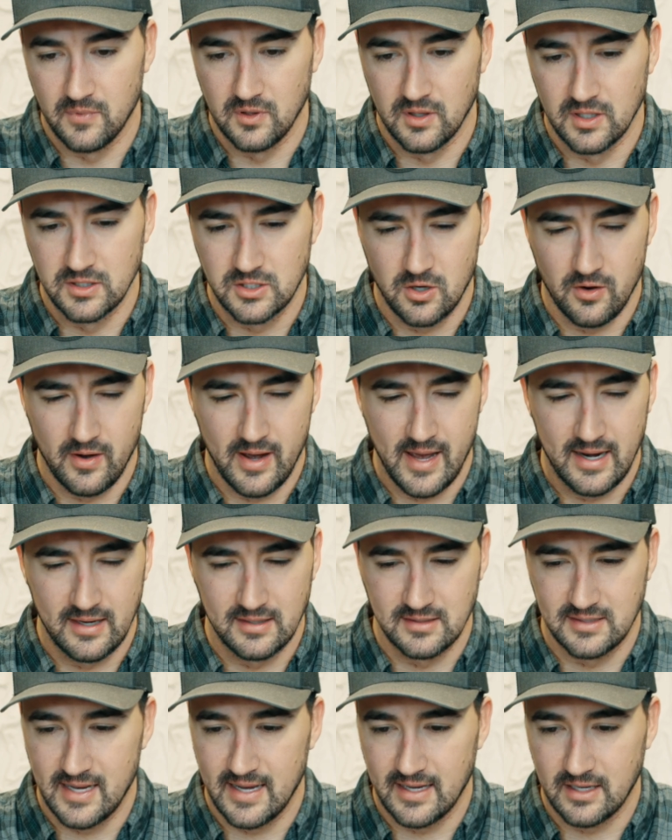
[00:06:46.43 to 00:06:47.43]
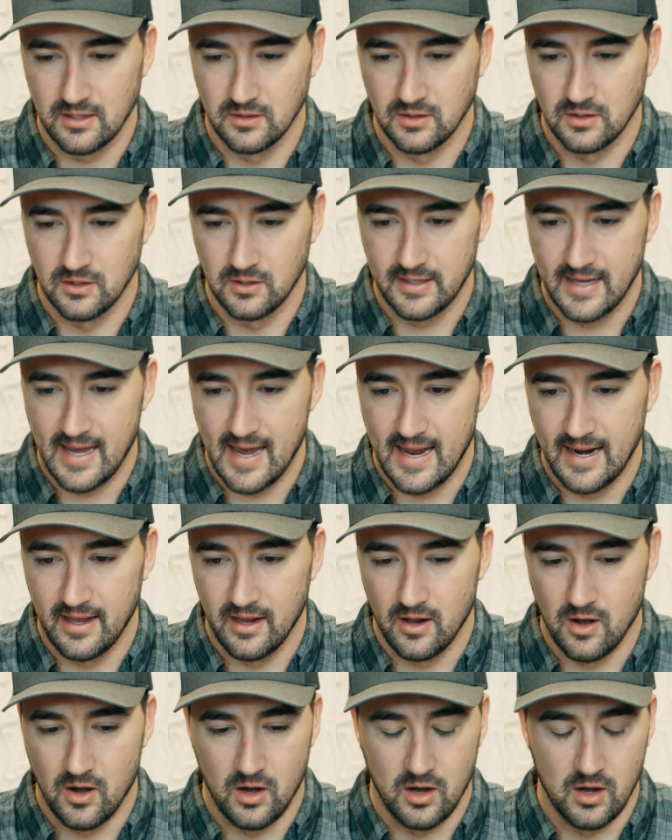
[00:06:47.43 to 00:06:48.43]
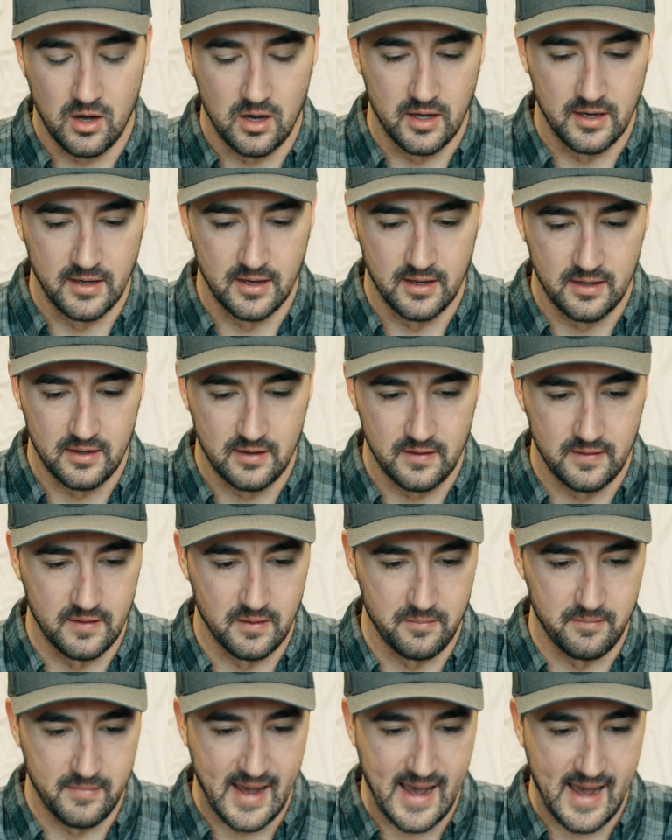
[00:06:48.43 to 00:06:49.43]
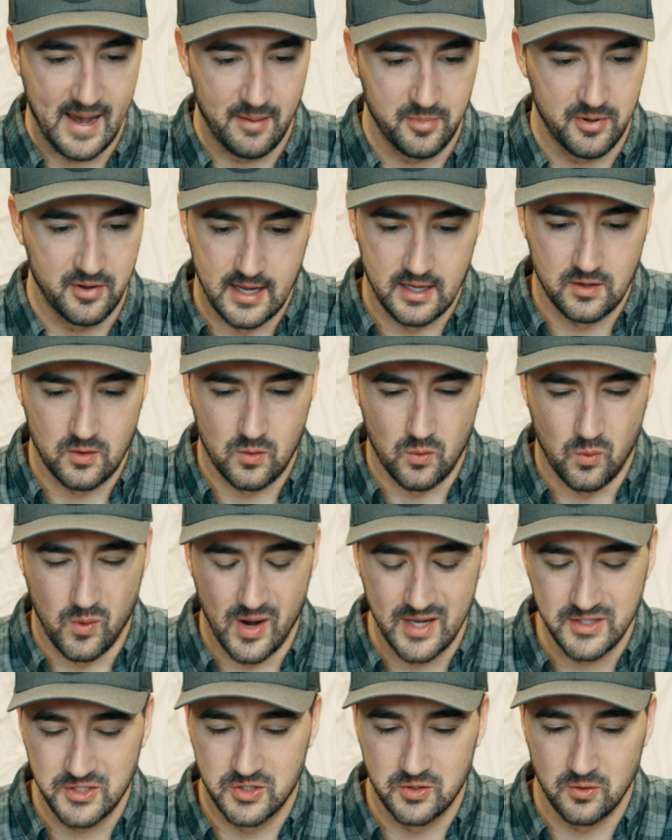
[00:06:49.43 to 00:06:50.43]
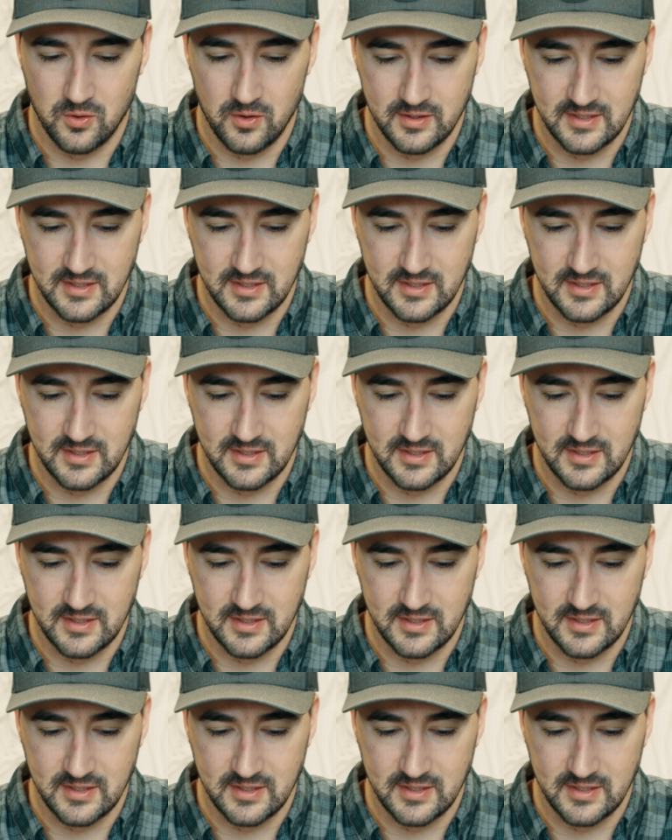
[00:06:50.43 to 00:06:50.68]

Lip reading: Let's go ahead and take a look at it on the map. West Jordan